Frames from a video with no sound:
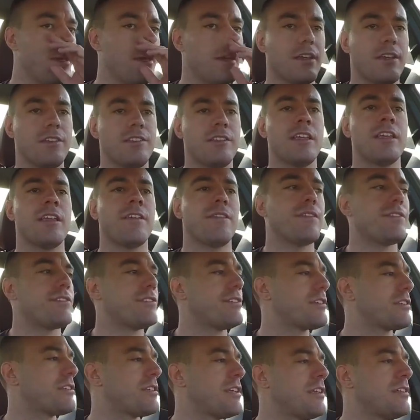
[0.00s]
because they get the
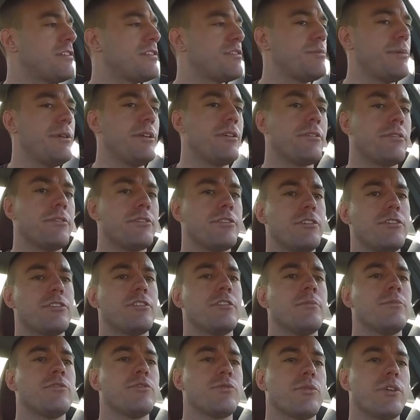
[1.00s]
16 speaker
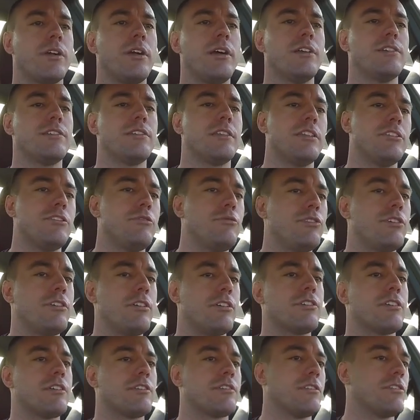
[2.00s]
systems, whereas the 2
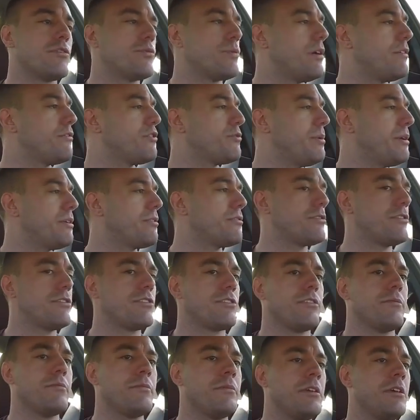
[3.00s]
Series gets the 12 speaker
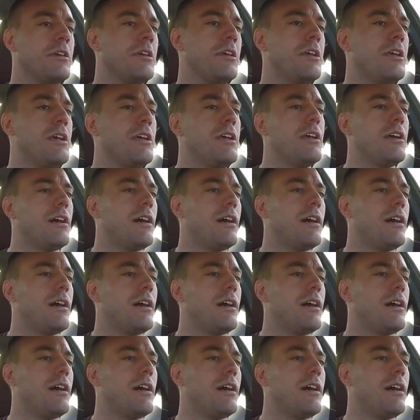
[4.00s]
system.